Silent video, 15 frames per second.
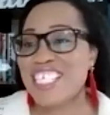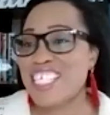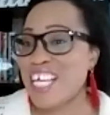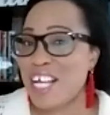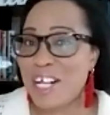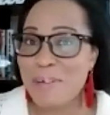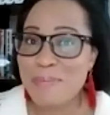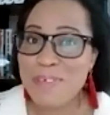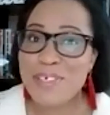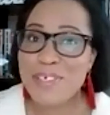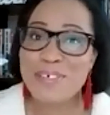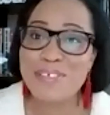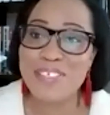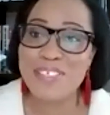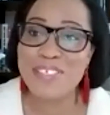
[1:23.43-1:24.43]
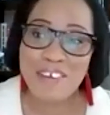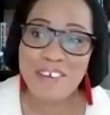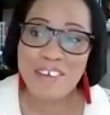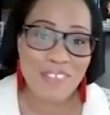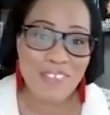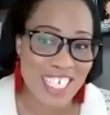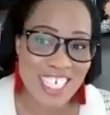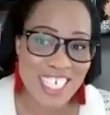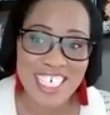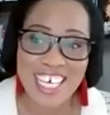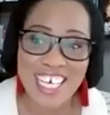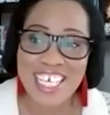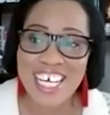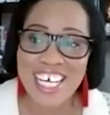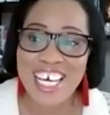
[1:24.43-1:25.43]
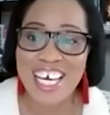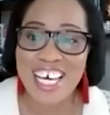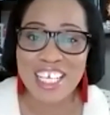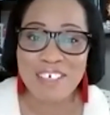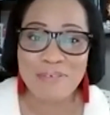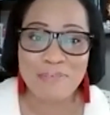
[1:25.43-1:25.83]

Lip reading: to help you definitely get ahead.